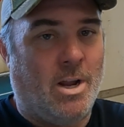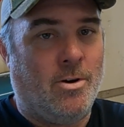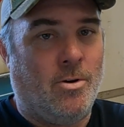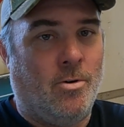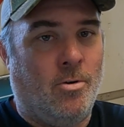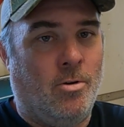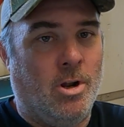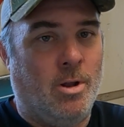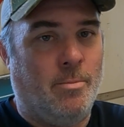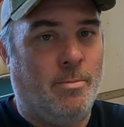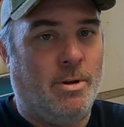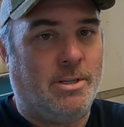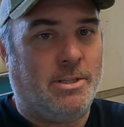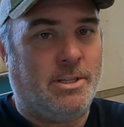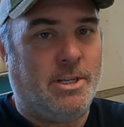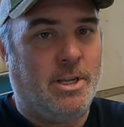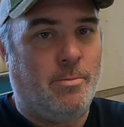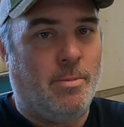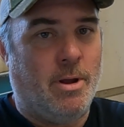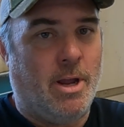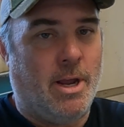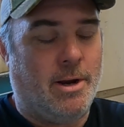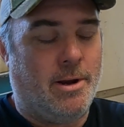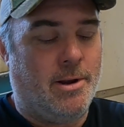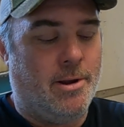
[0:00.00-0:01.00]
I call
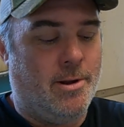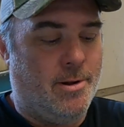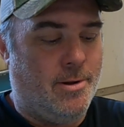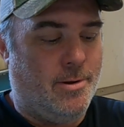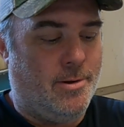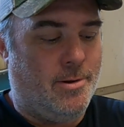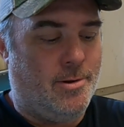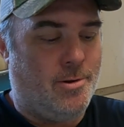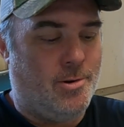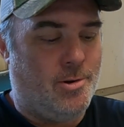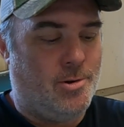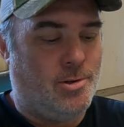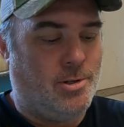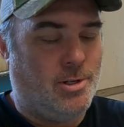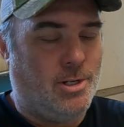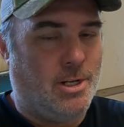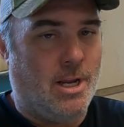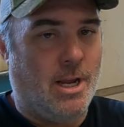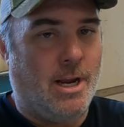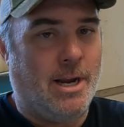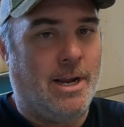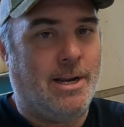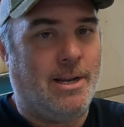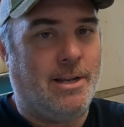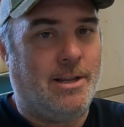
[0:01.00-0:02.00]
MSD back.
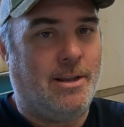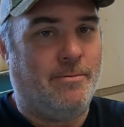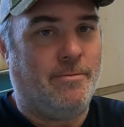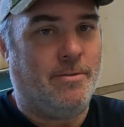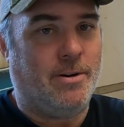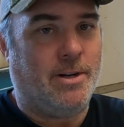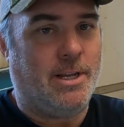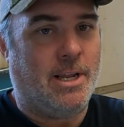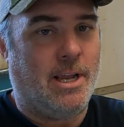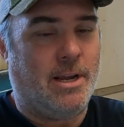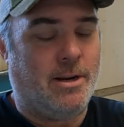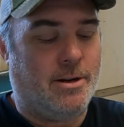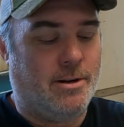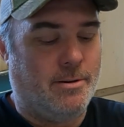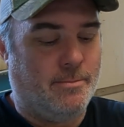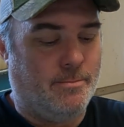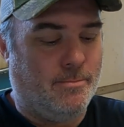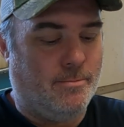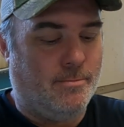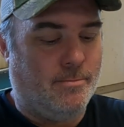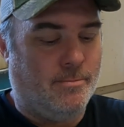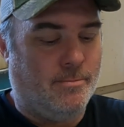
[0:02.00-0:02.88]
I get a different tech.